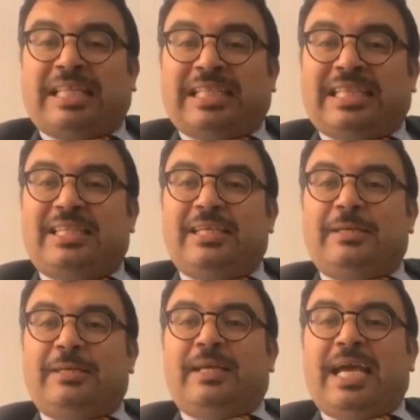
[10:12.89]
And
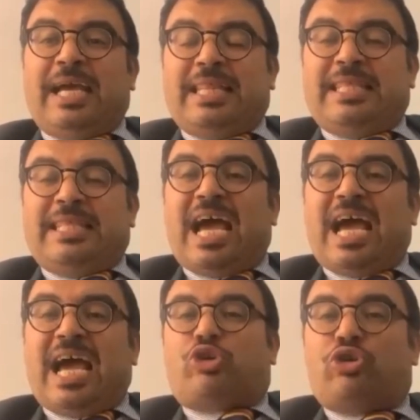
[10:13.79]
these
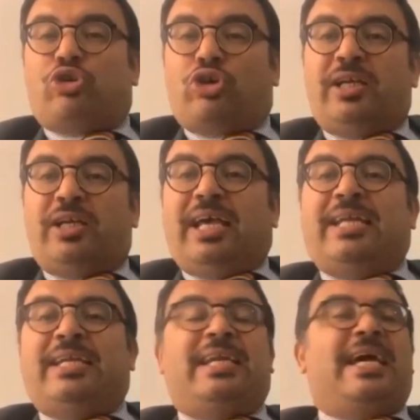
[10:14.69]
months have
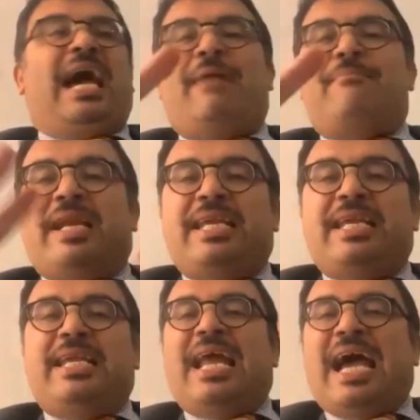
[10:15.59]
proven that
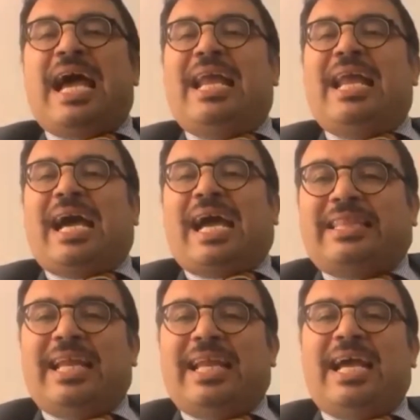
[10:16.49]

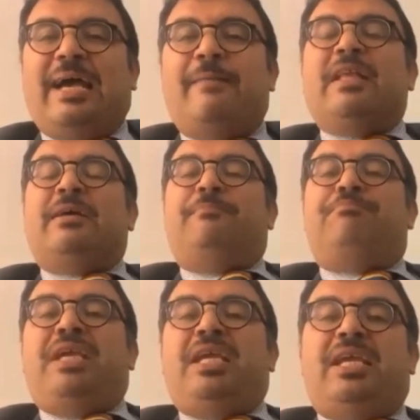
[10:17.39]
this has
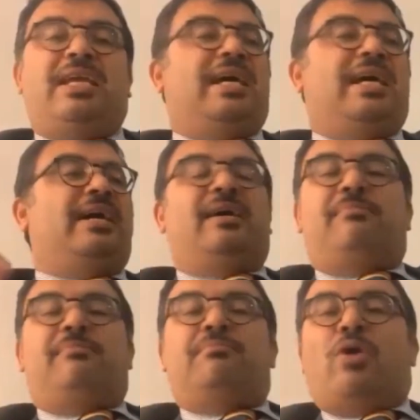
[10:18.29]
nothing to do
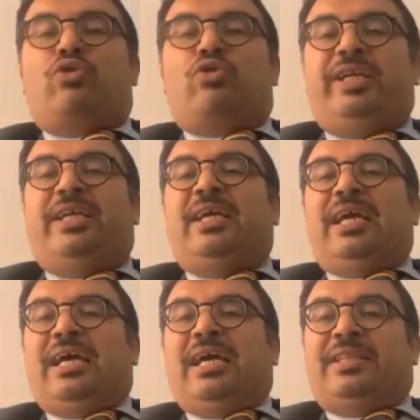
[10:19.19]
with the
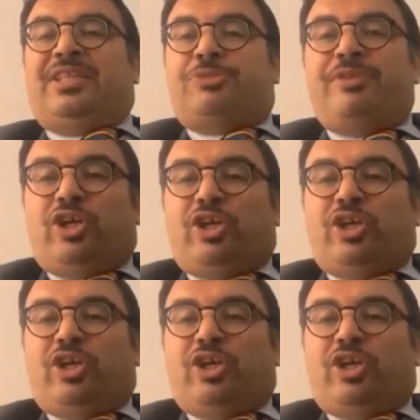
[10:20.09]
question of